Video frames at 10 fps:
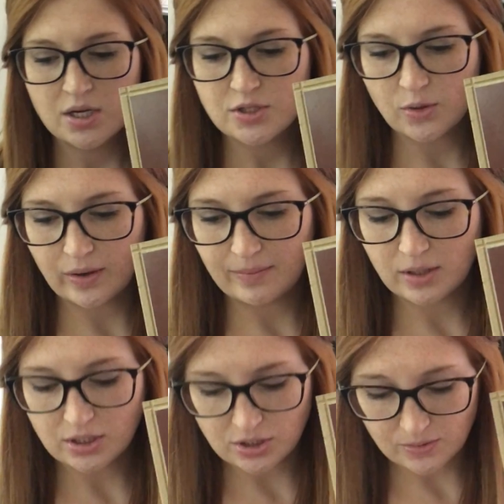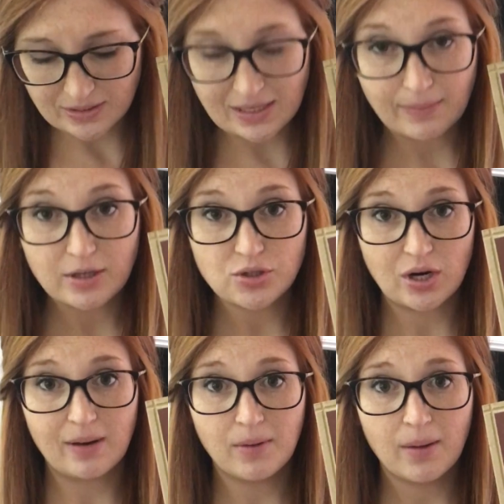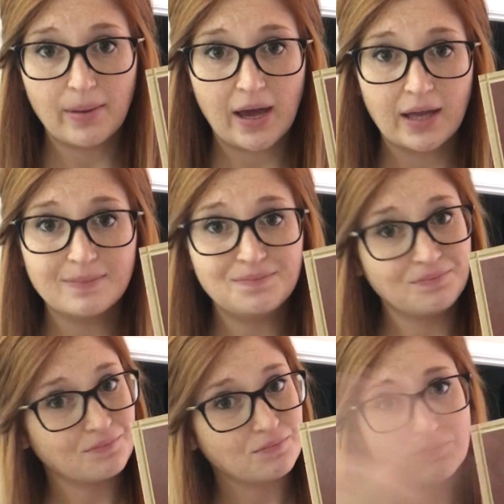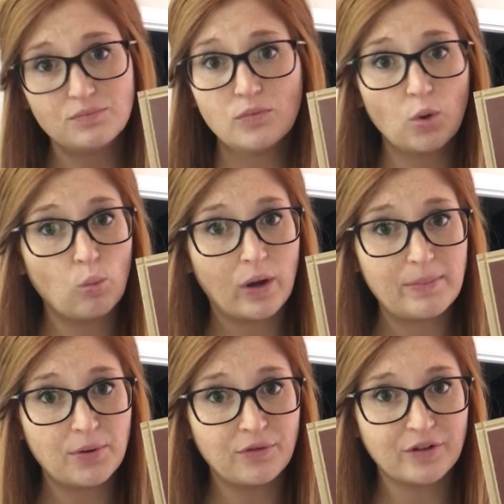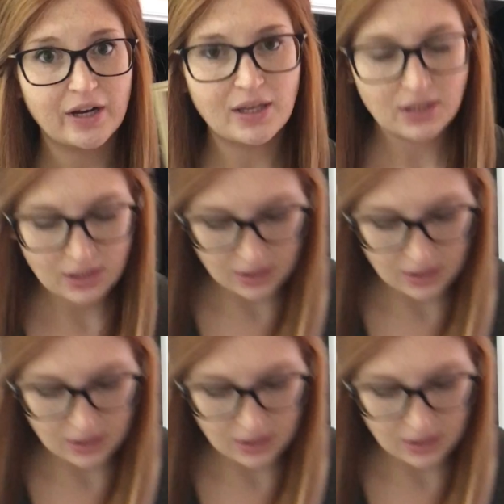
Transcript: So what I'm gonna do is take my dry mop pad, wipe over it.